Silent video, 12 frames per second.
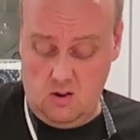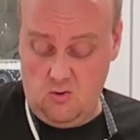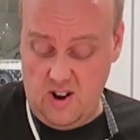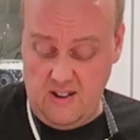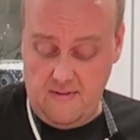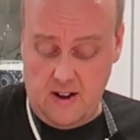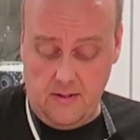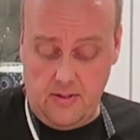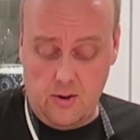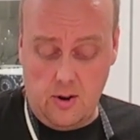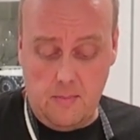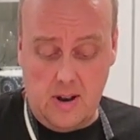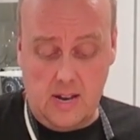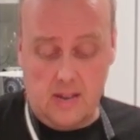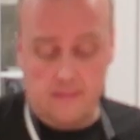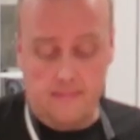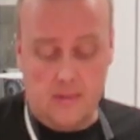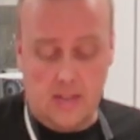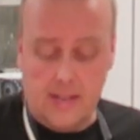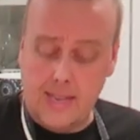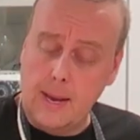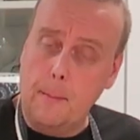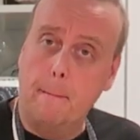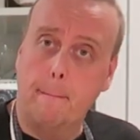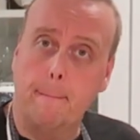25, 30 minutes. Let's see.